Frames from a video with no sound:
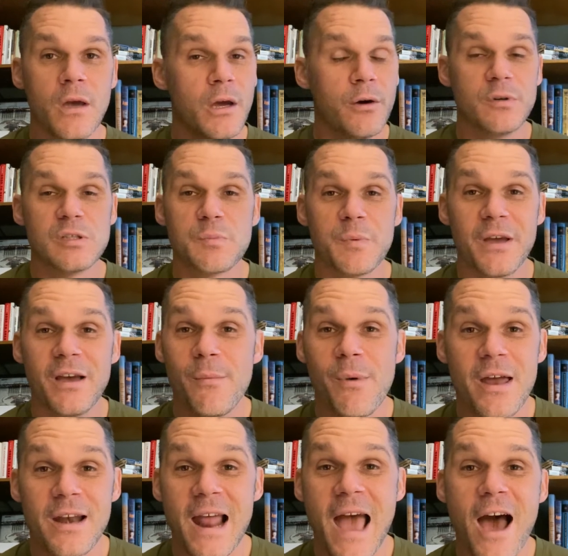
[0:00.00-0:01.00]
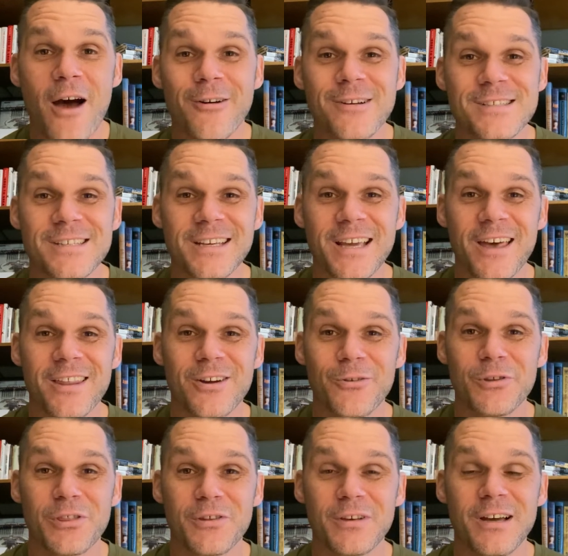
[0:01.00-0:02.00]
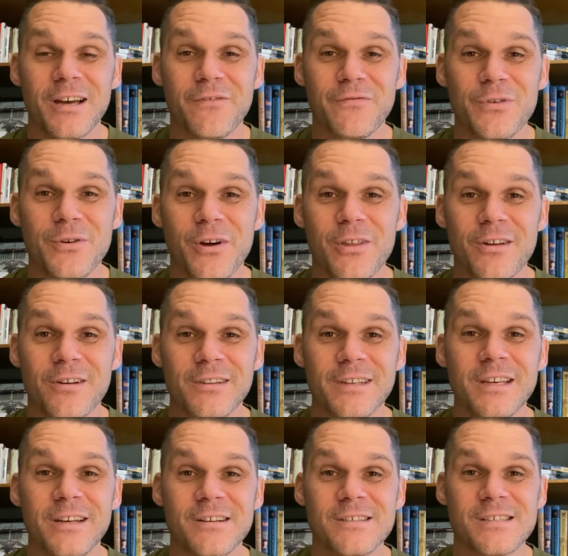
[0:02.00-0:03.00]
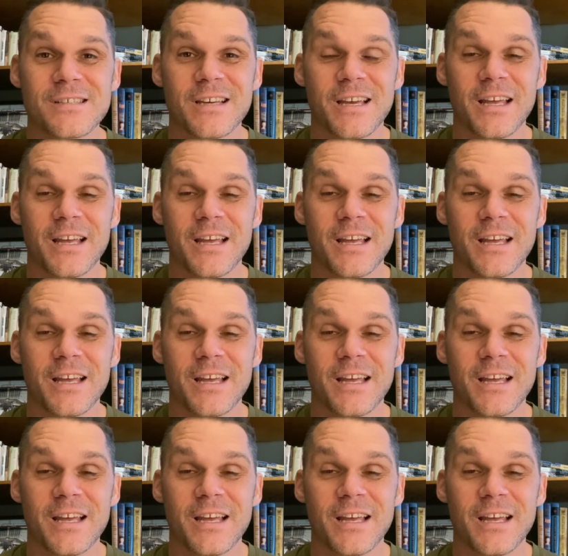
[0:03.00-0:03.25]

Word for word: We spent about an hour together with a few other leaders,